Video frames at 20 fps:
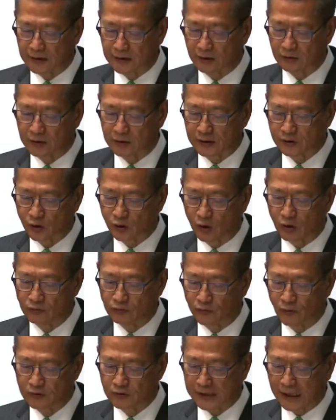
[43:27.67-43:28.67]
with our brother
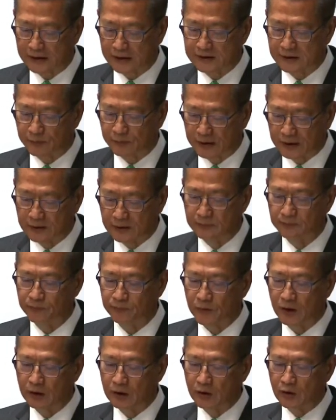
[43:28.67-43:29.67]
cities that have
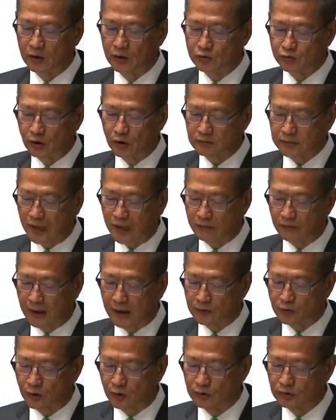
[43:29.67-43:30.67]
advanced manufacturing
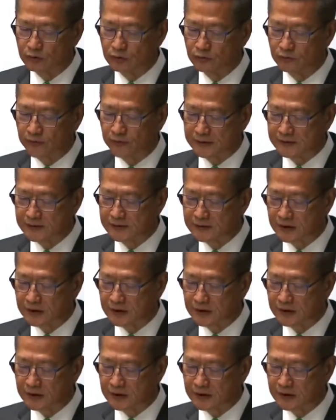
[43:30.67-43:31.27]
industries in the GBA,